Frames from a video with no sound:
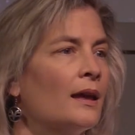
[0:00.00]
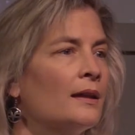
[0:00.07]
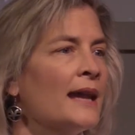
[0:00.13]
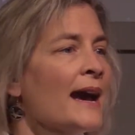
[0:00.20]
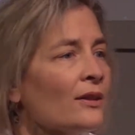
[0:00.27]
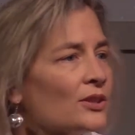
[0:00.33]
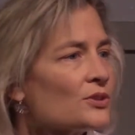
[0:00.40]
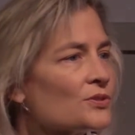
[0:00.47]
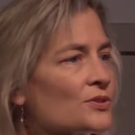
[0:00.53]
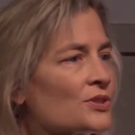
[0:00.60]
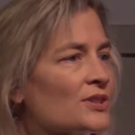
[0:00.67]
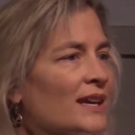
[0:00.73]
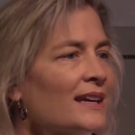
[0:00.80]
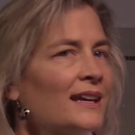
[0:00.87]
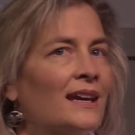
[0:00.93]
Now
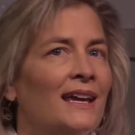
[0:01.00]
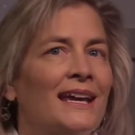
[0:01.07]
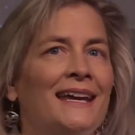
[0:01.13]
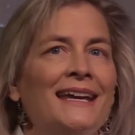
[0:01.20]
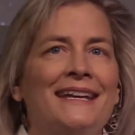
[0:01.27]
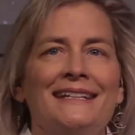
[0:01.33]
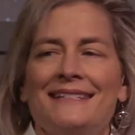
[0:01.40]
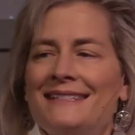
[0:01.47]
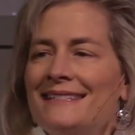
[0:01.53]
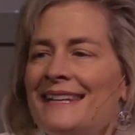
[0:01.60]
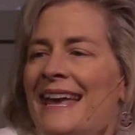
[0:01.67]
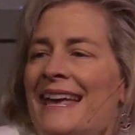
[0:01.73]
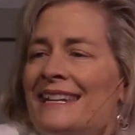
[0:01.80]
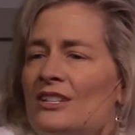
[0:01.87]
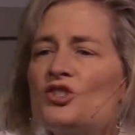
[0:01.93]
there's
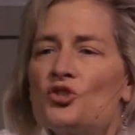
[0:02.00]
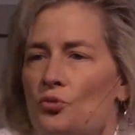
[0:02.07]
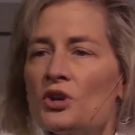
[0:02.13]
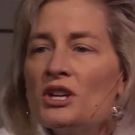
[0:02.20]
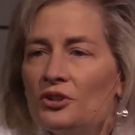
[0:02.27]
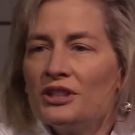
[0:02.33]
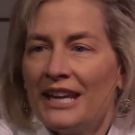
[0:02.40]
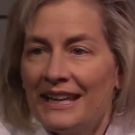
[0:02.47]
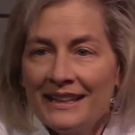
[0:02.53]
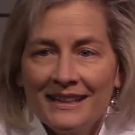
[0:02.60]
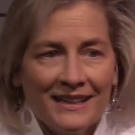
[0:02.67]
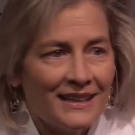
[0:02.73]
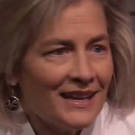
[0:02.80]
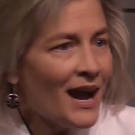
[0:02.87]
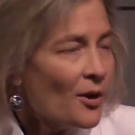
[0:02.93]
10 trillion,
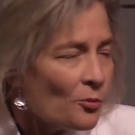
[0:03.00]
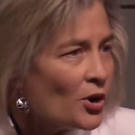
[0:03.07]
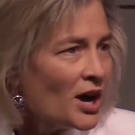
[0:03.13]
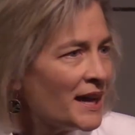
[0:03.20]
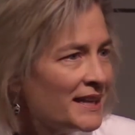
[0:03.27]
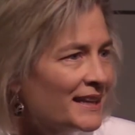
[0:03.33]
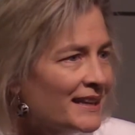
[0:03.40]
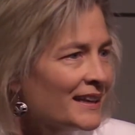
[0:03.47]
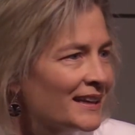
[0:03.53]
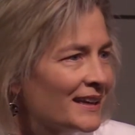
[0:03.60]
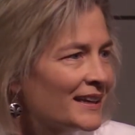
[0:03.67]
not one,